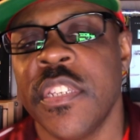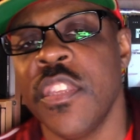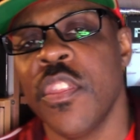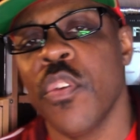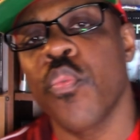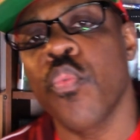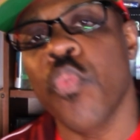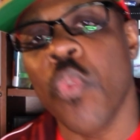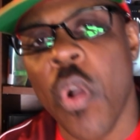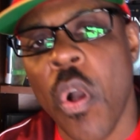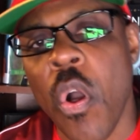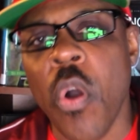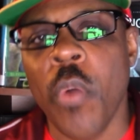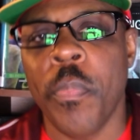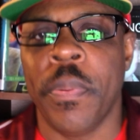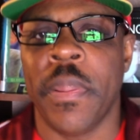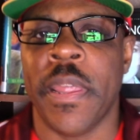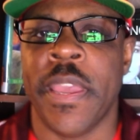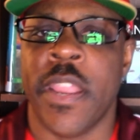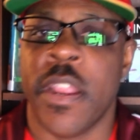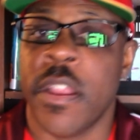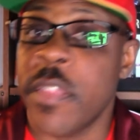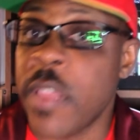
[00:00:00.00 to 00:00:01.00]
the role
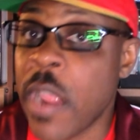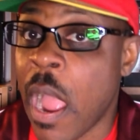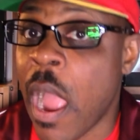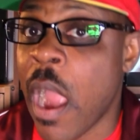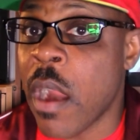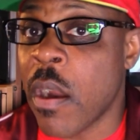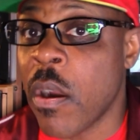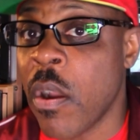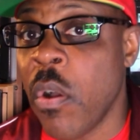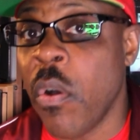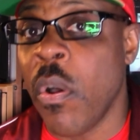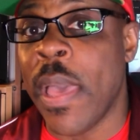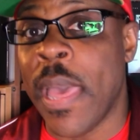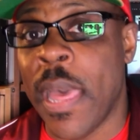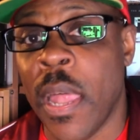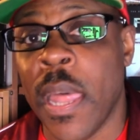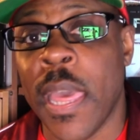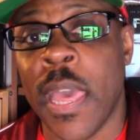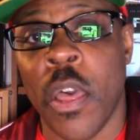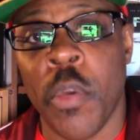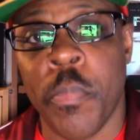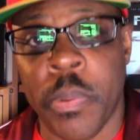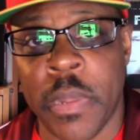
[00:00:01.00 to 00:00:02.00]
player, the
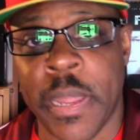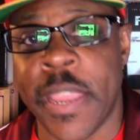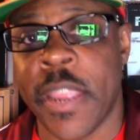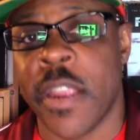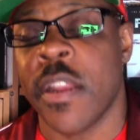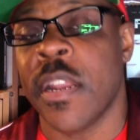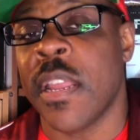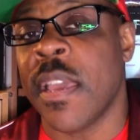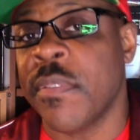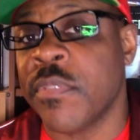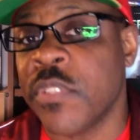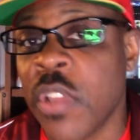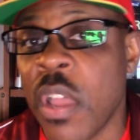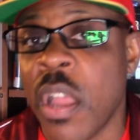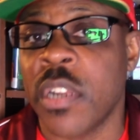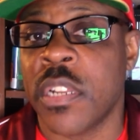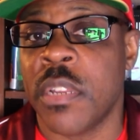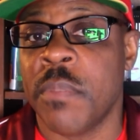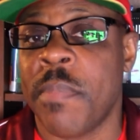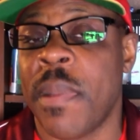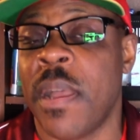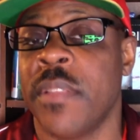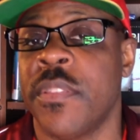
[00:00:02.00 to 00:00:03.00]
ROLL player, and I've
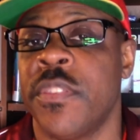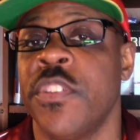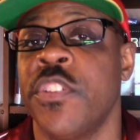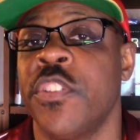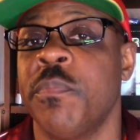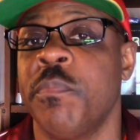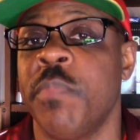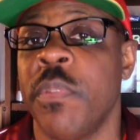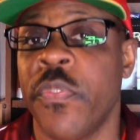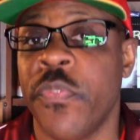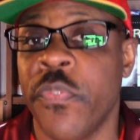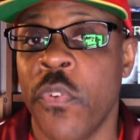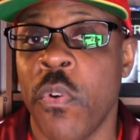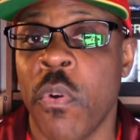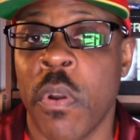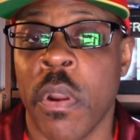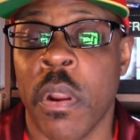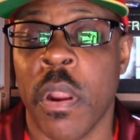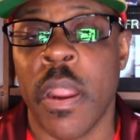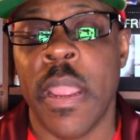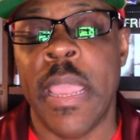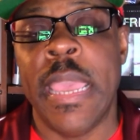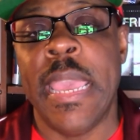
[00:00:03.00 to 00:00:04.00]
talked about this
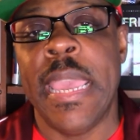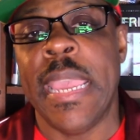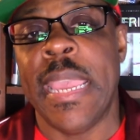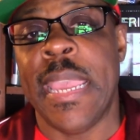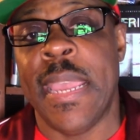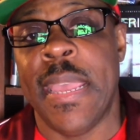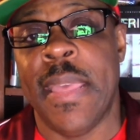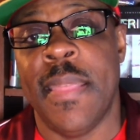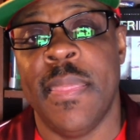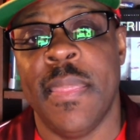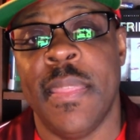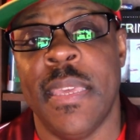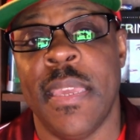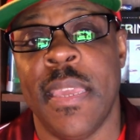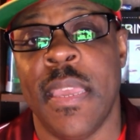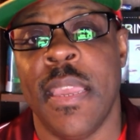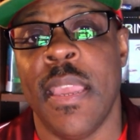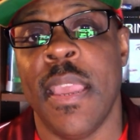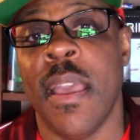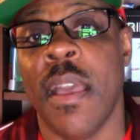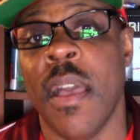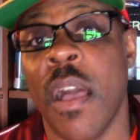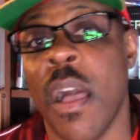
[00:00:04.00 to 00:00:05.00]
before in
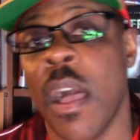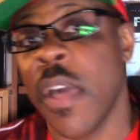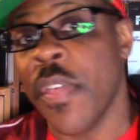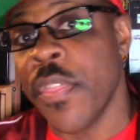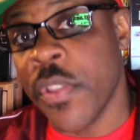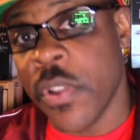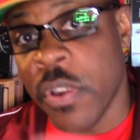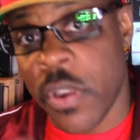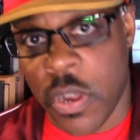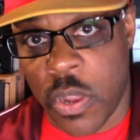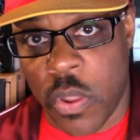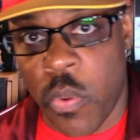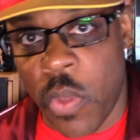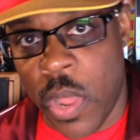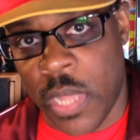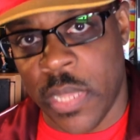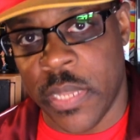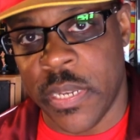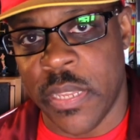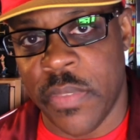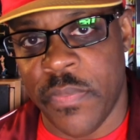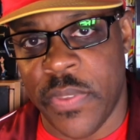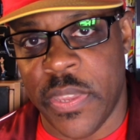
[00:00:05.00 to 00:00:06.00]
the other
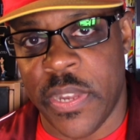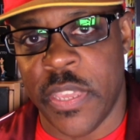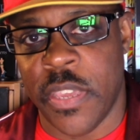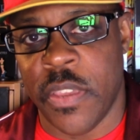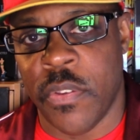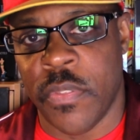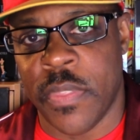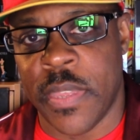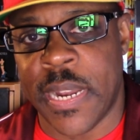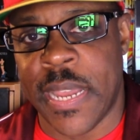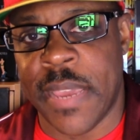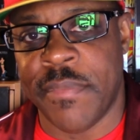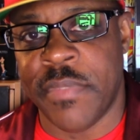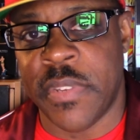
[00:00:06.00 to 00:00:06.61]
quality video that I've